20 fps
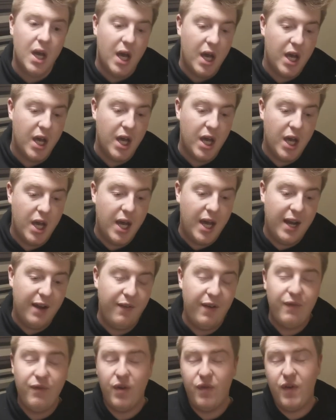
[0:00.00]
And
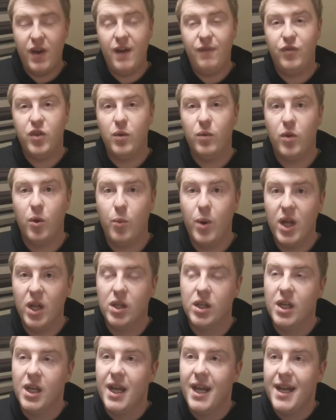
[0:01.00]
I've every faith that they
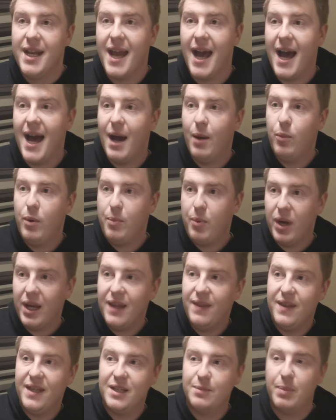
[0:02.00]
will. Now, we're
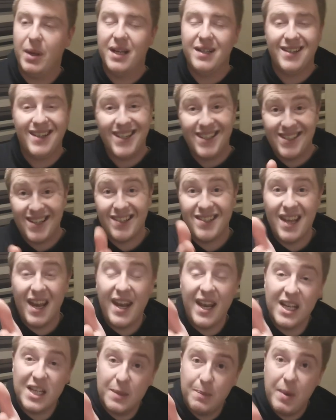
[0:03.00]
bringing these players in, as I
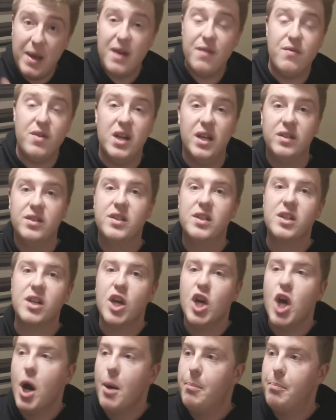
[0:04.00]
said, experienced,
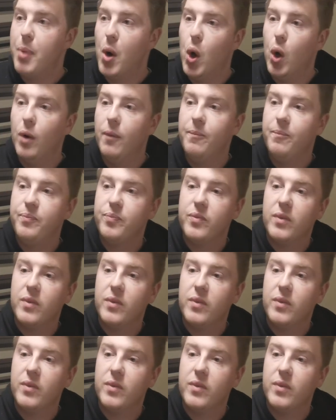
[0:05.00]
but